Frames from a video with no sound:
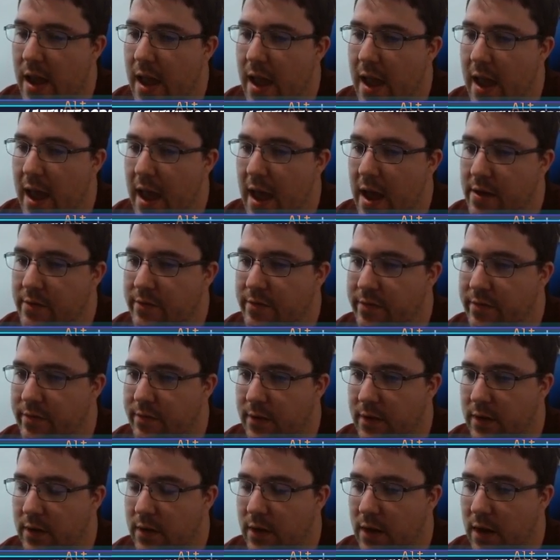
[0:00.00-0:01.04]
F,
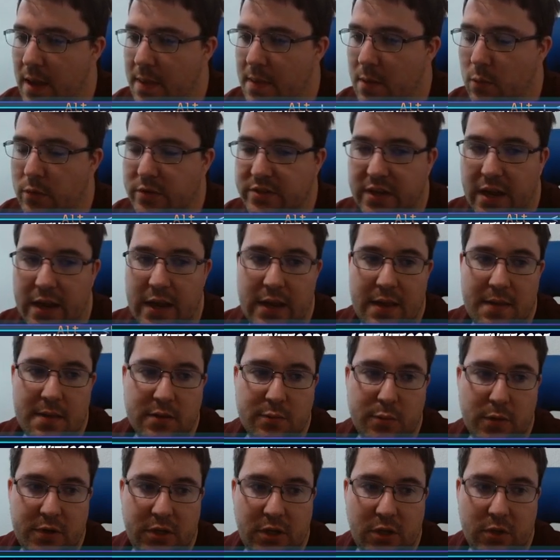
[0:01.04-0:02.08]
and then we'll say in this
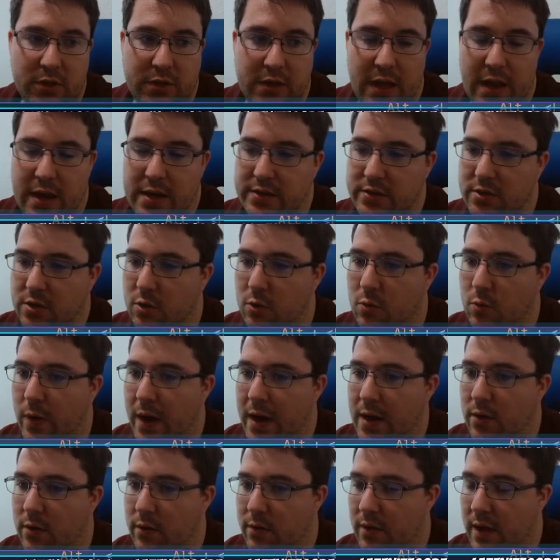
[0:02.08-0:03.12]
particular case,
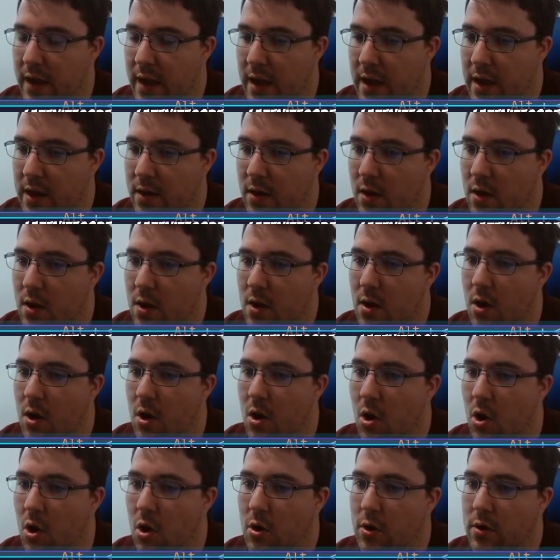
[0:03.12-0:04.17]
greater than
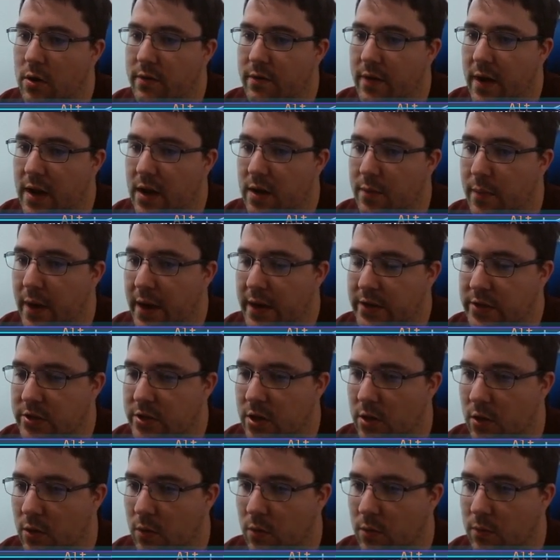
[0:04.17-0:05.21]
R divided by
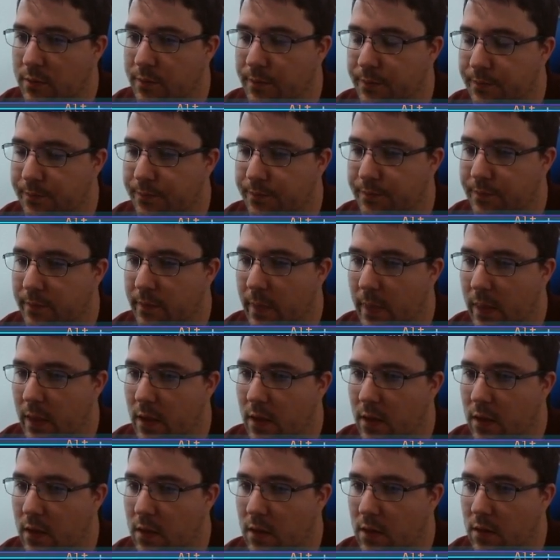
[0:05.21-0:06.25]
2.
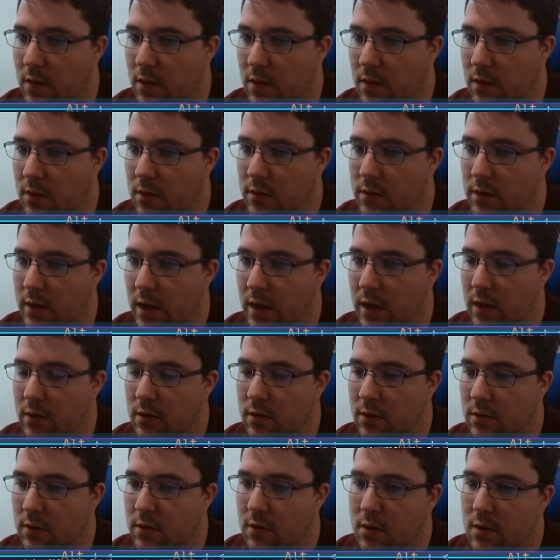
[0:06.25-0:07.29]
Okay.
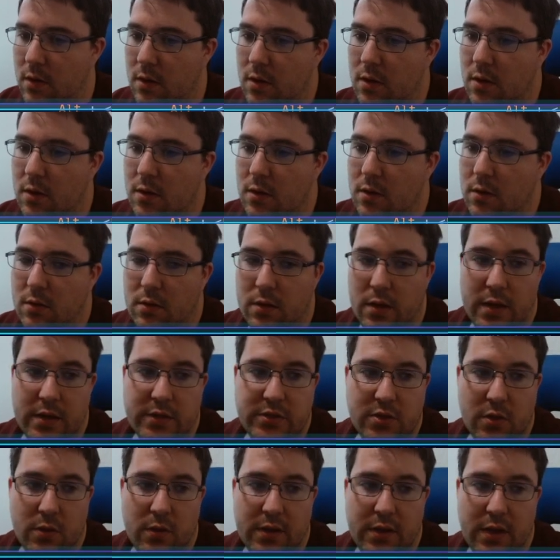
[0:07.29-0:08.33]
And
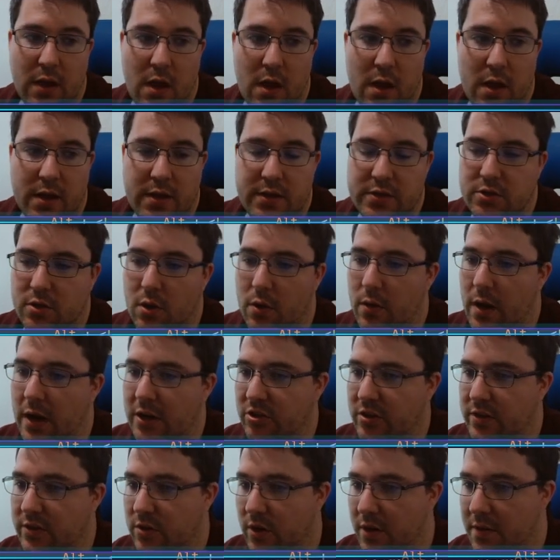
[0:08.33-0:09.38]
so
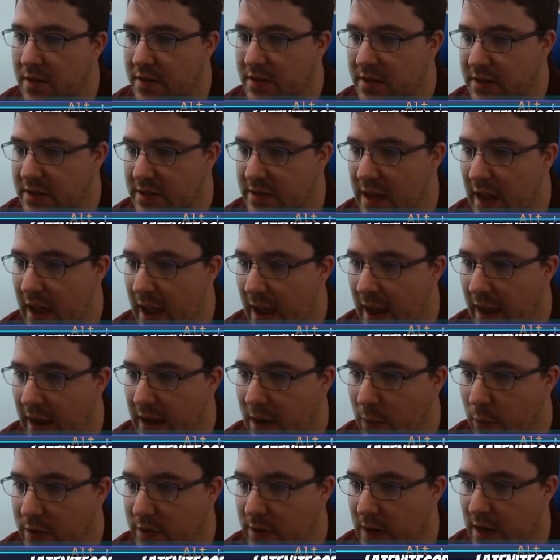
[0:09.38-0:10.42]
actually, sorry, this is K.
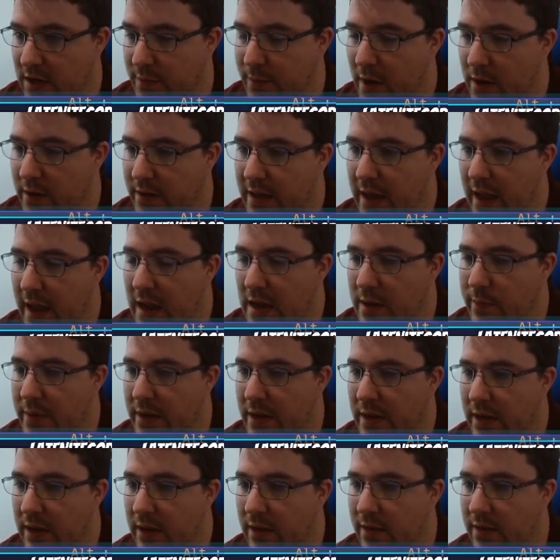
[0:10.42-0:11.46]
We talked about K
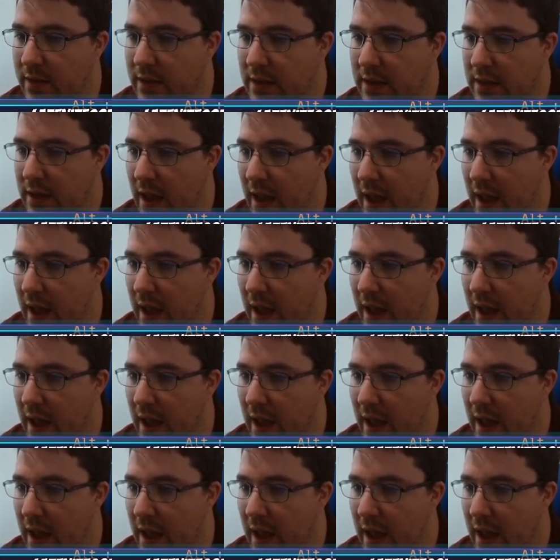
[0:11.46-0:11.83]
being the